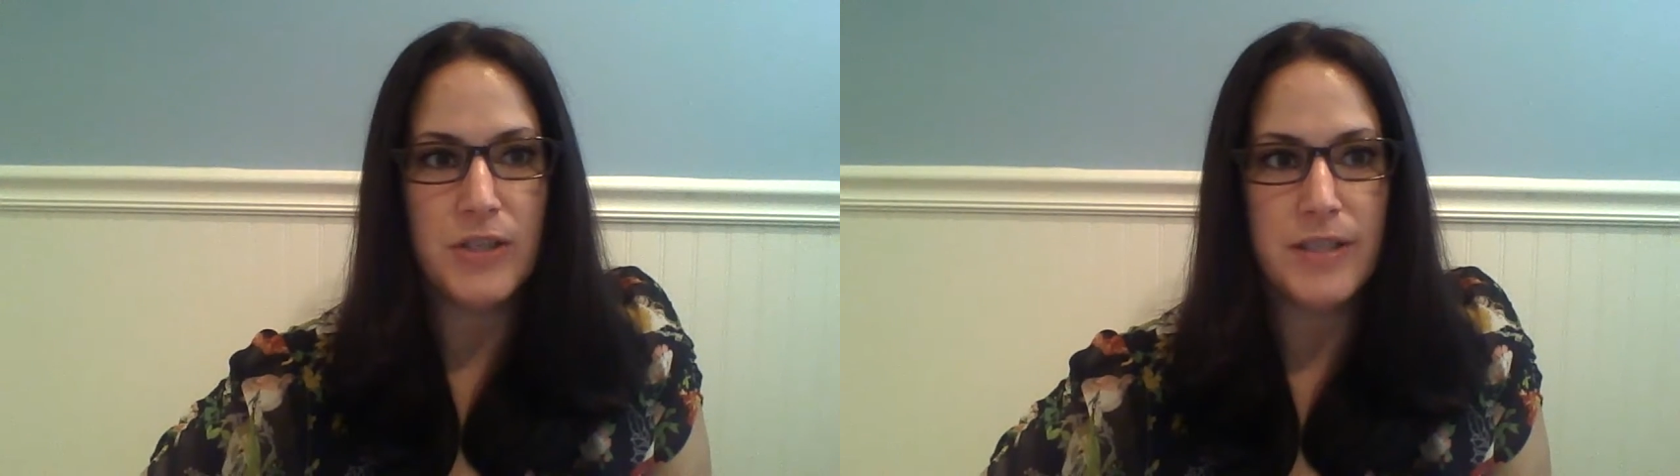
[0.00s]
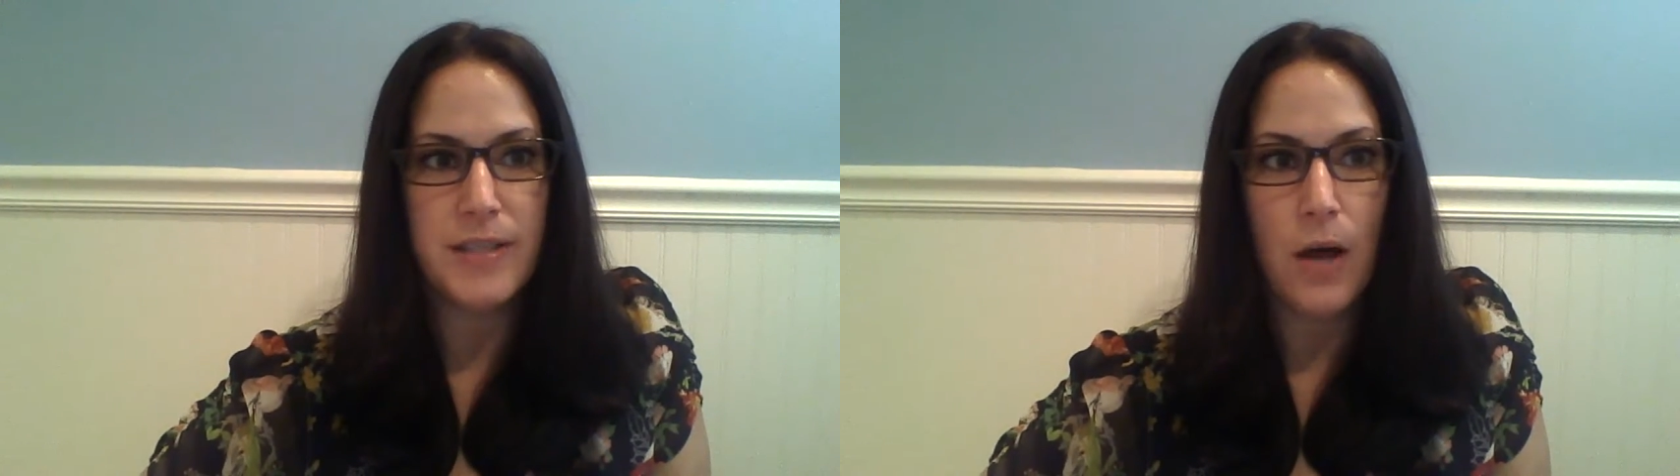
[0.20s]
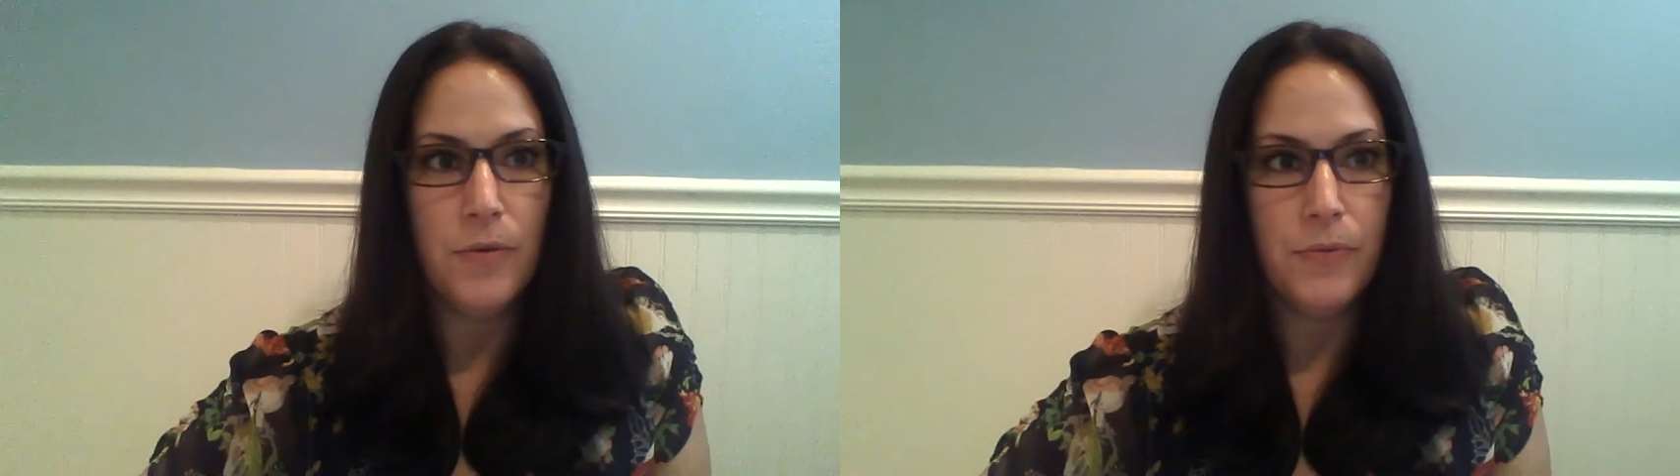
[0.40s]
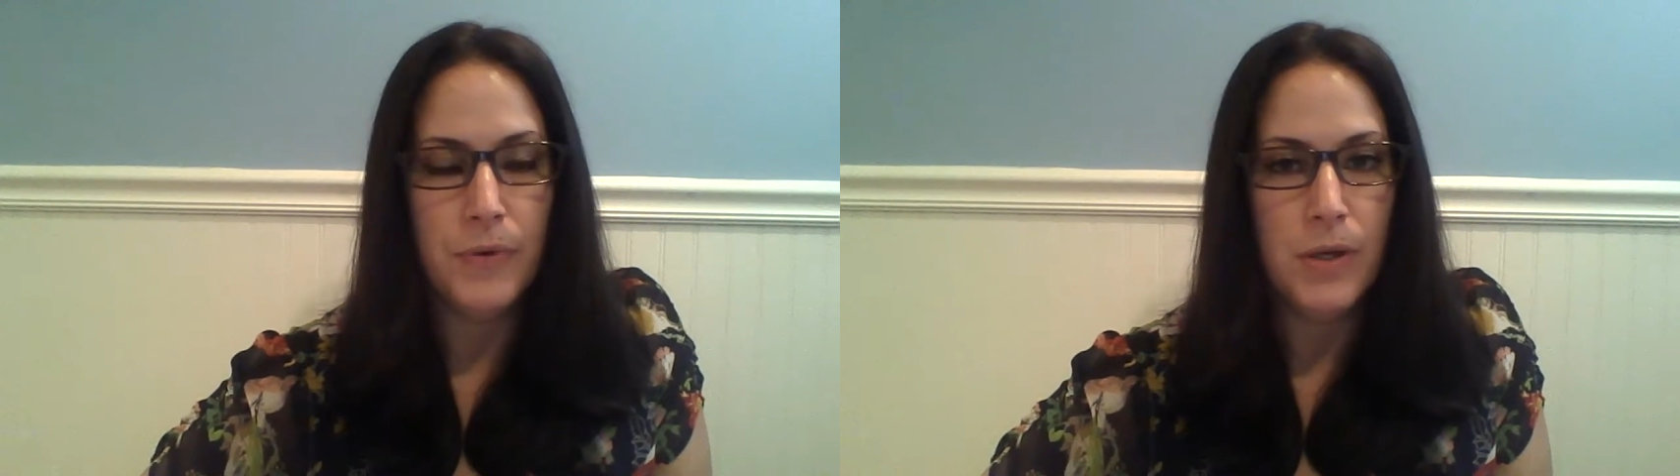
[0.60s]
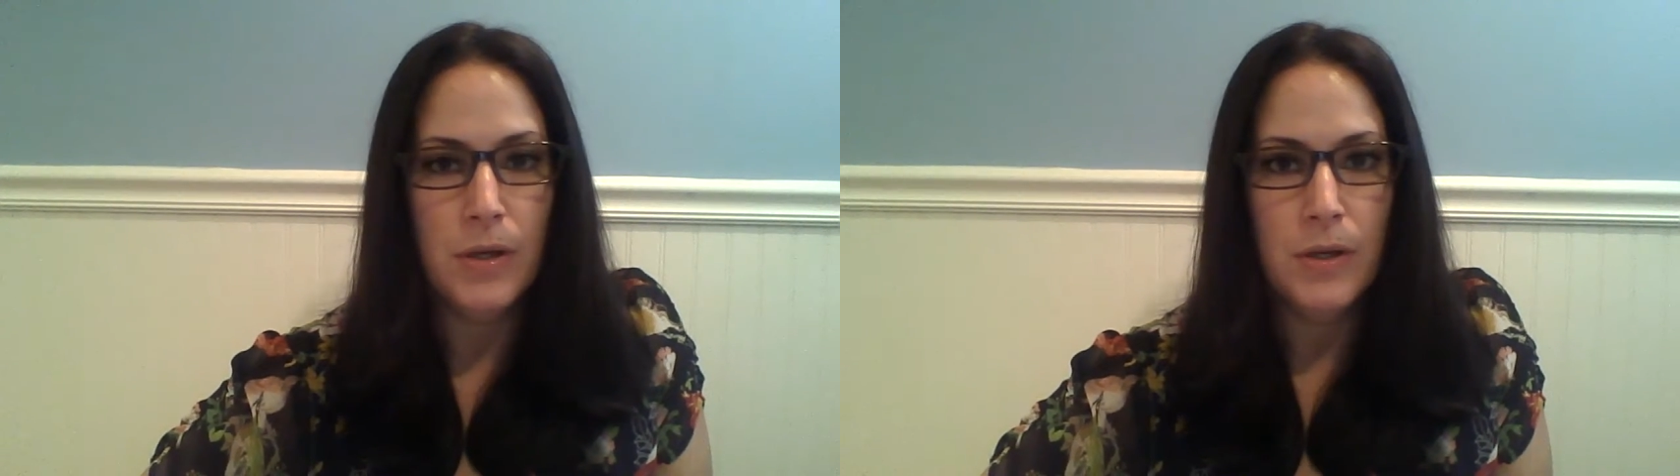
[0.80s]
yourself.
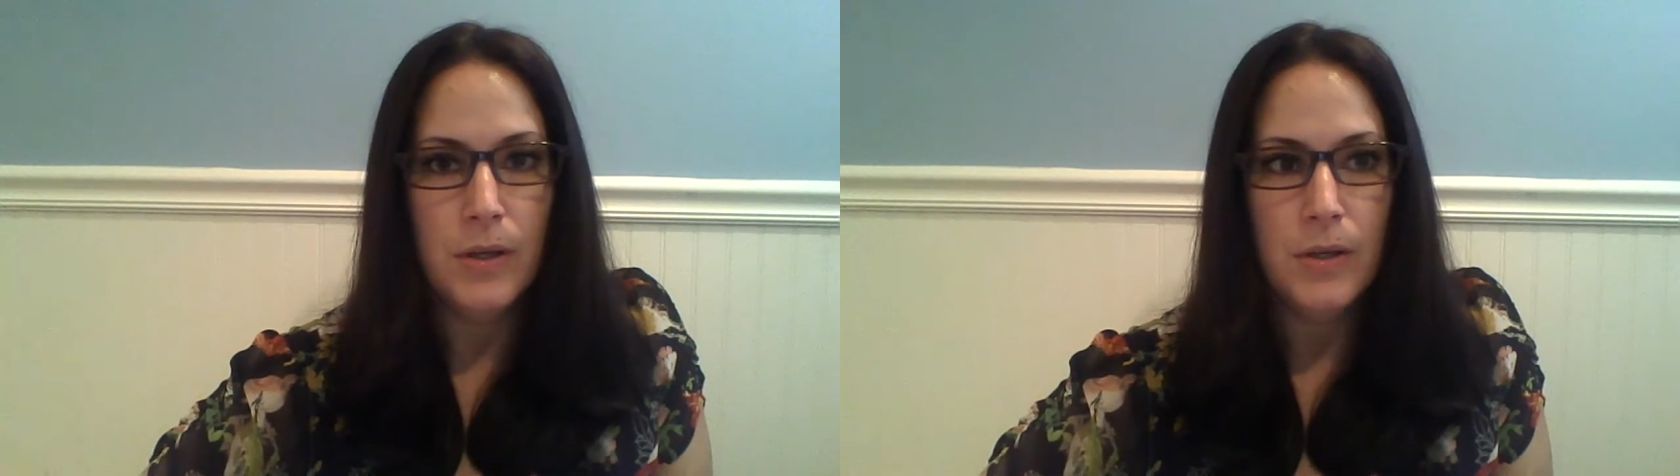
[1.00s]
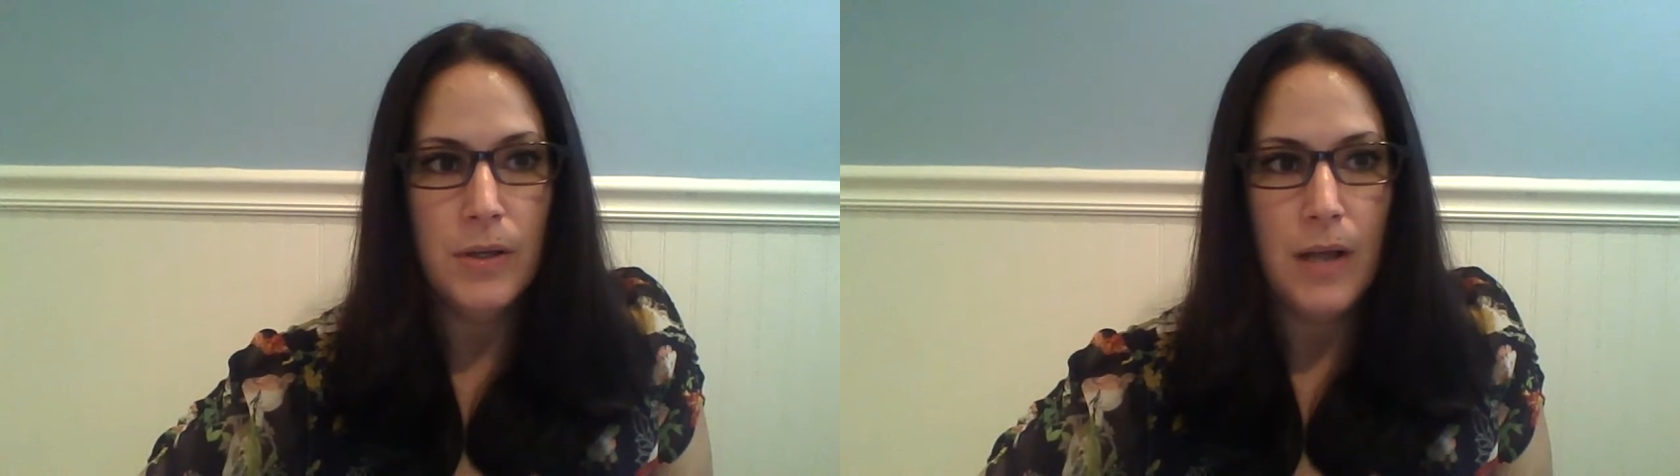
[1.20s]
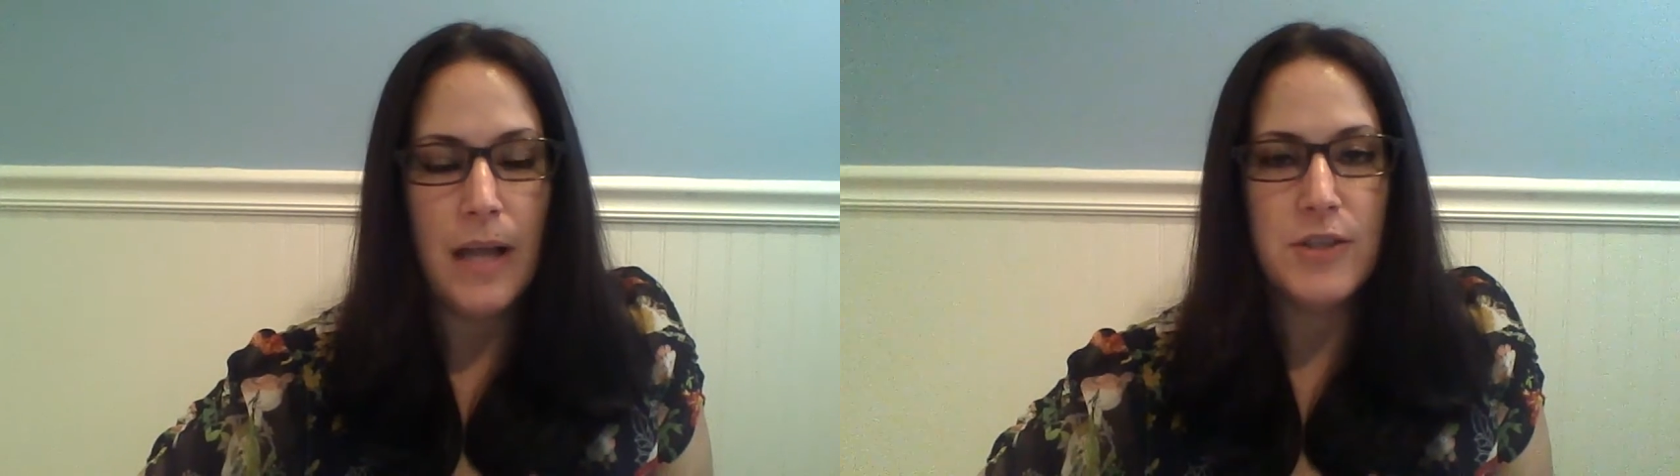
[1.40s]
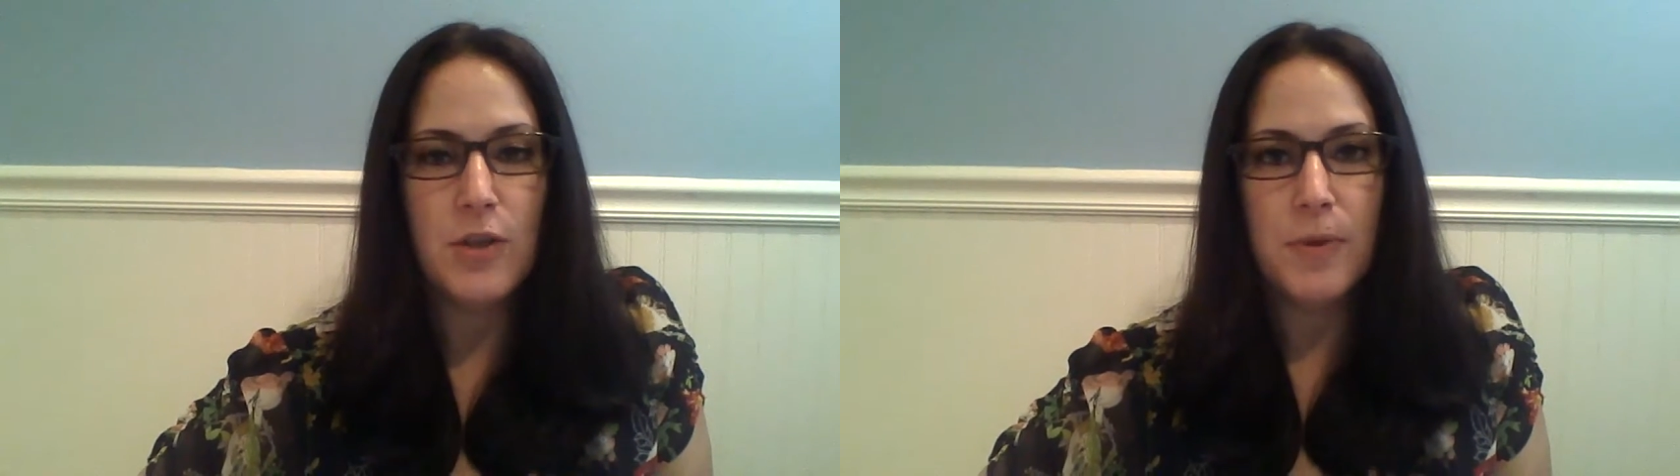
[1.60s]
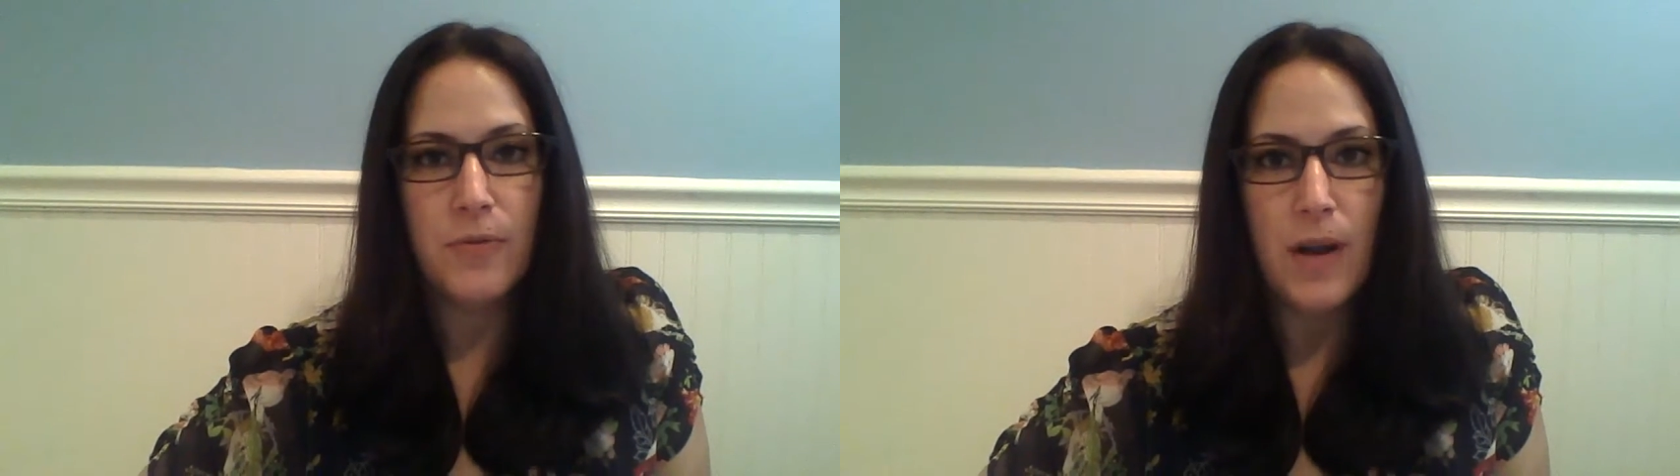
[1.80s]
It took
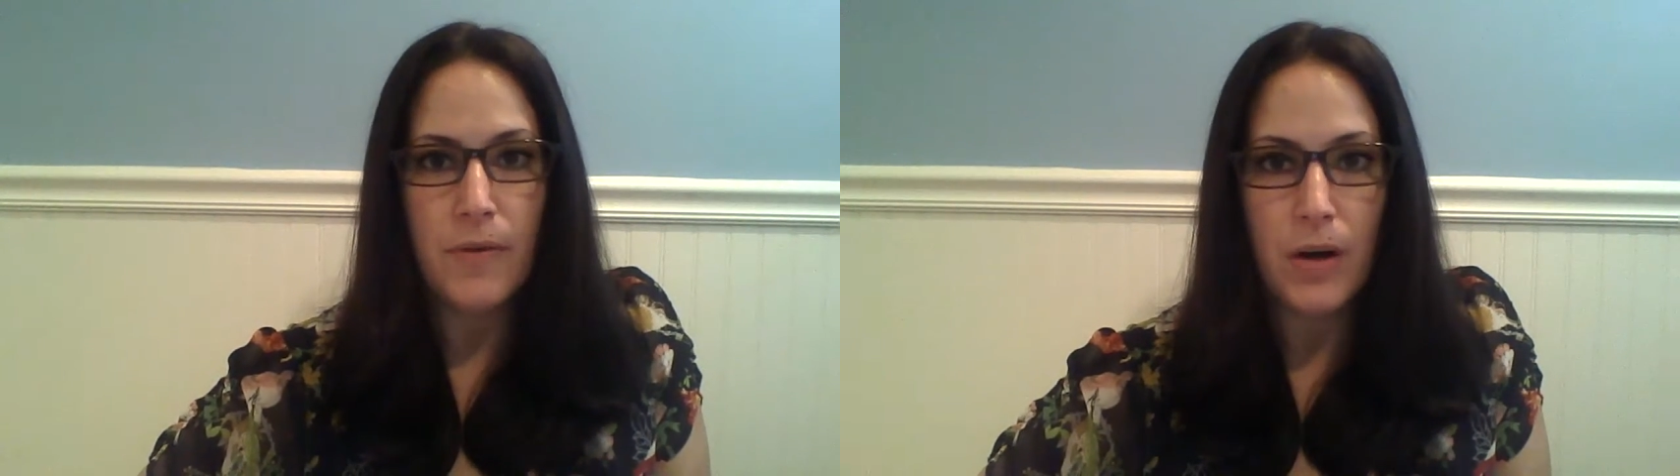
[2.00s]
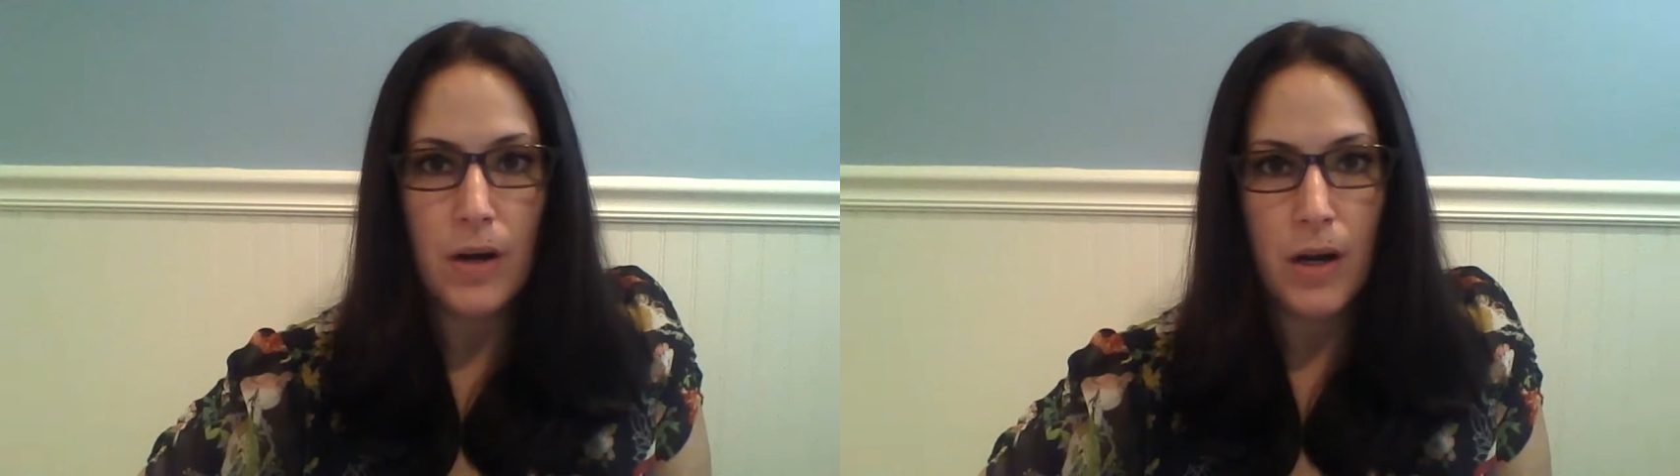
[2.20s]
me forever,